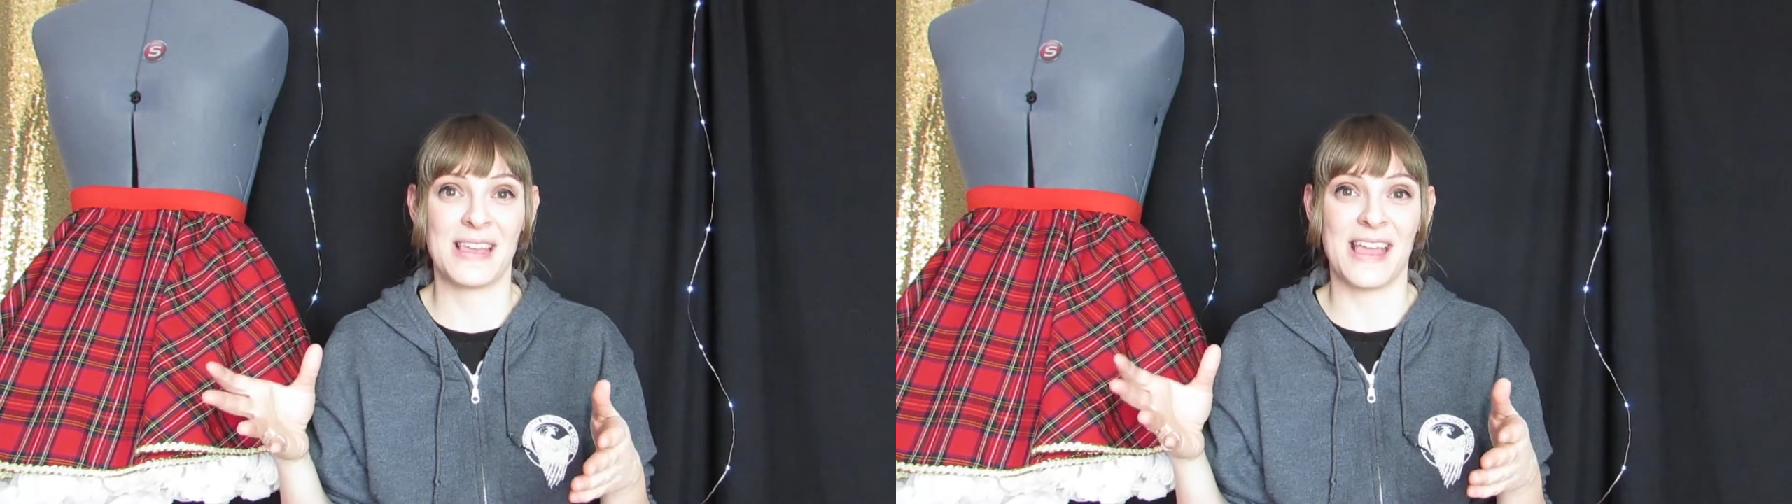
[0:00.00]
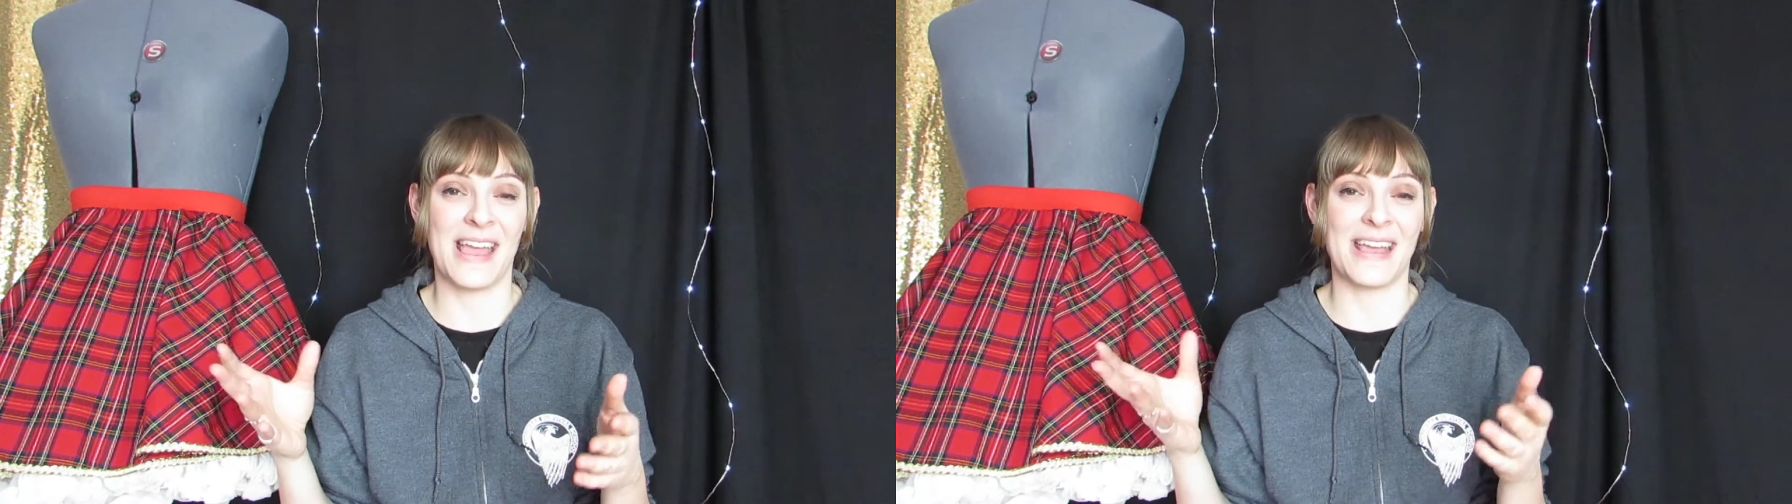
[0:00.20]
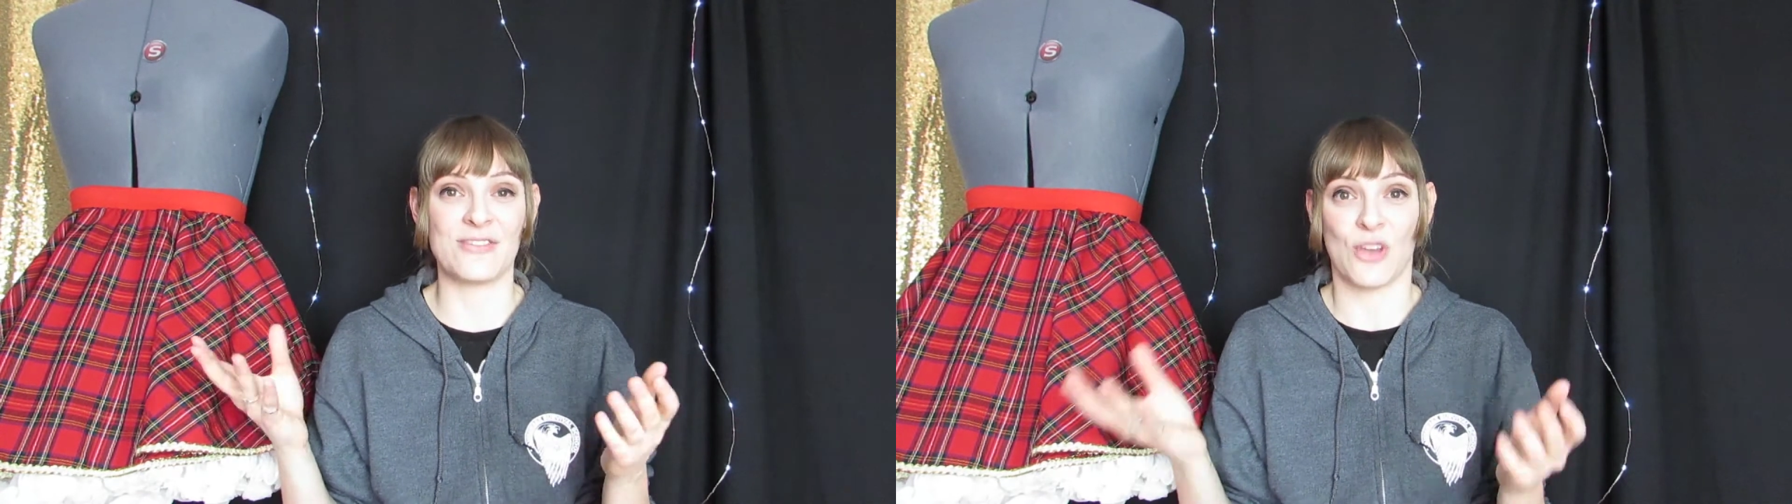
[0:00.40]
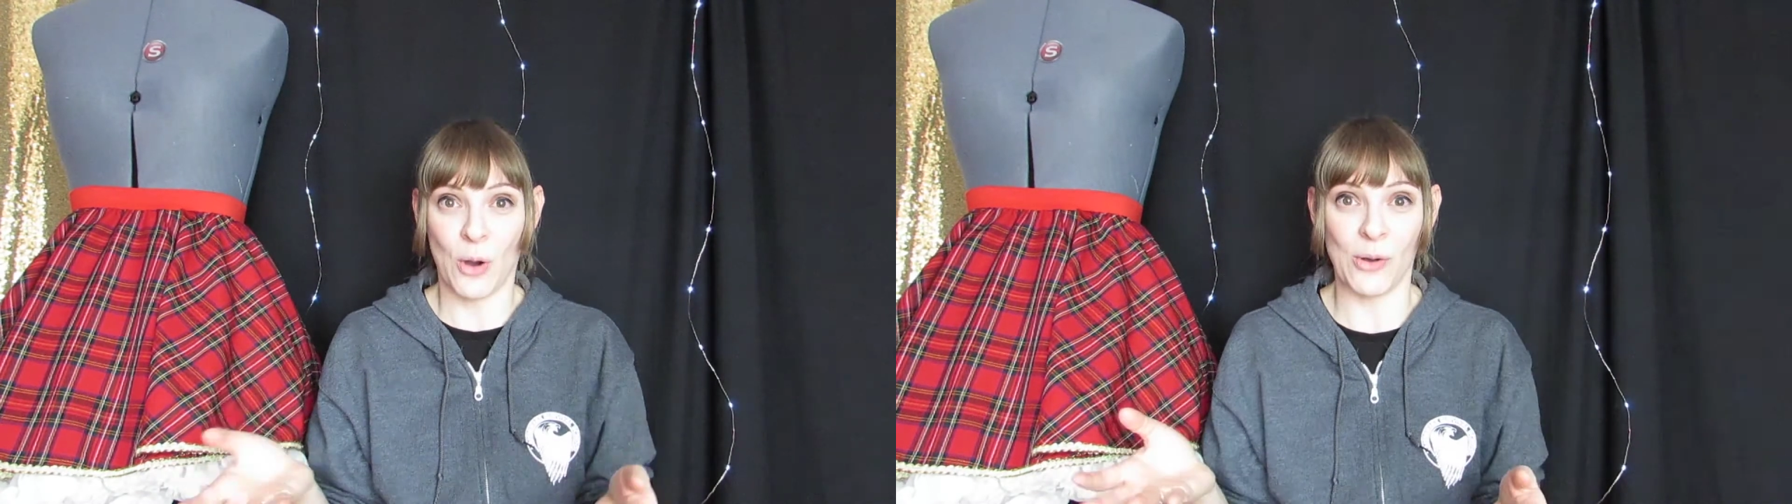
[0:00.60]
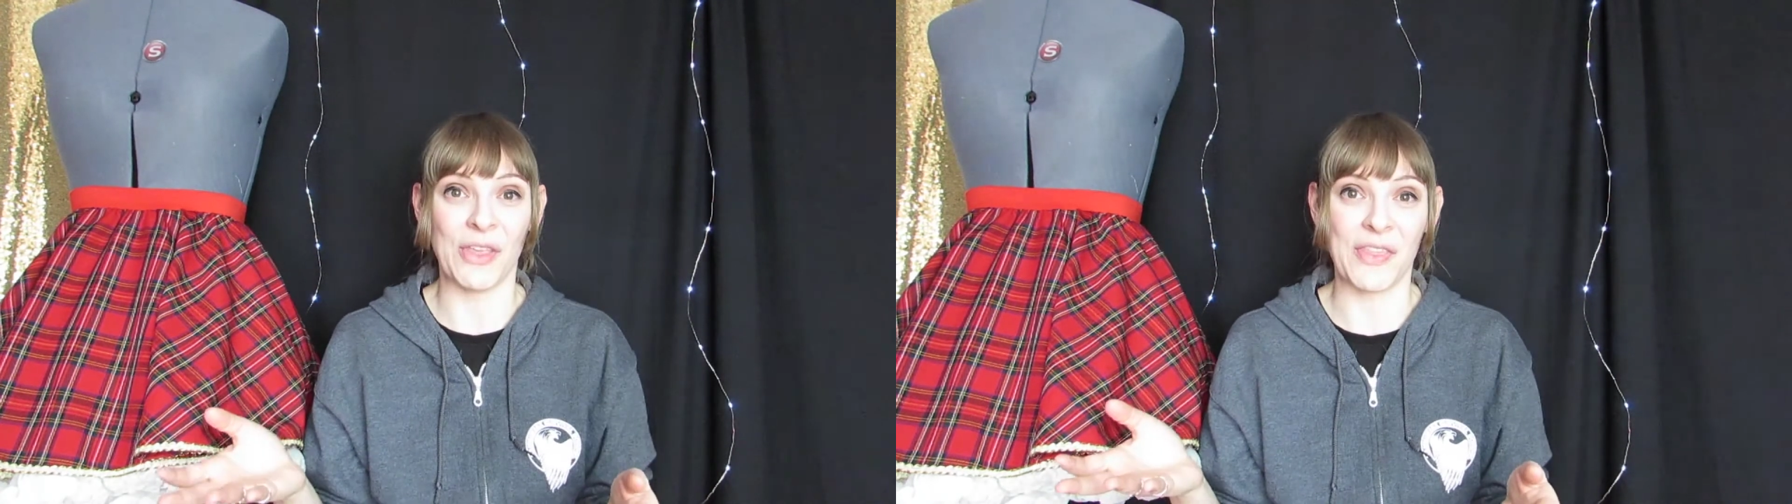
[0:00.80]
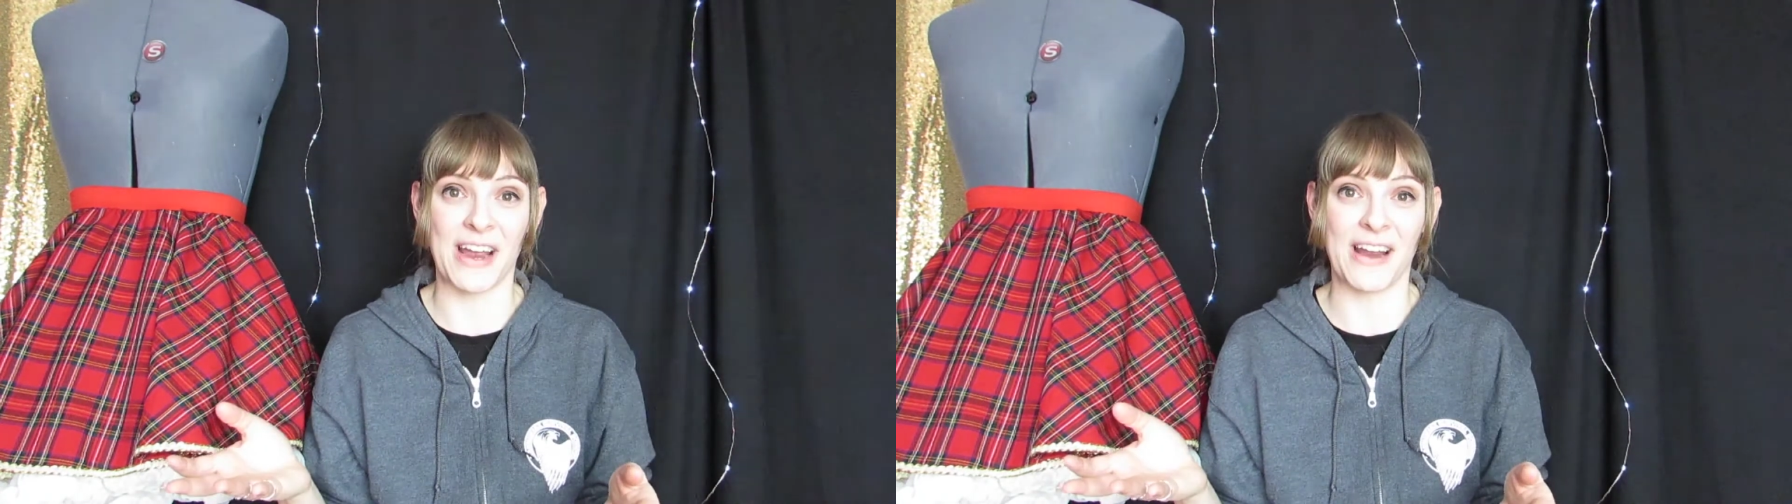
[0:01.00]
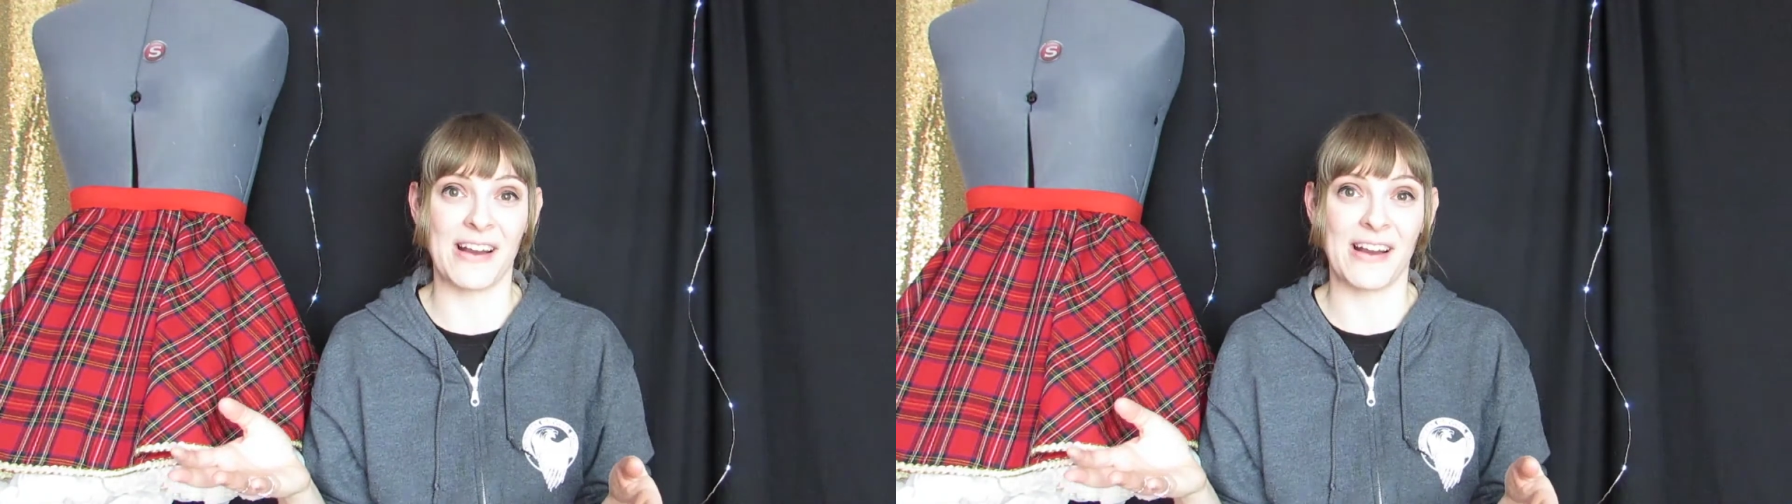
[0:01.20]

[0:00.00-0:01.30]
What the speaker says: and hold it there.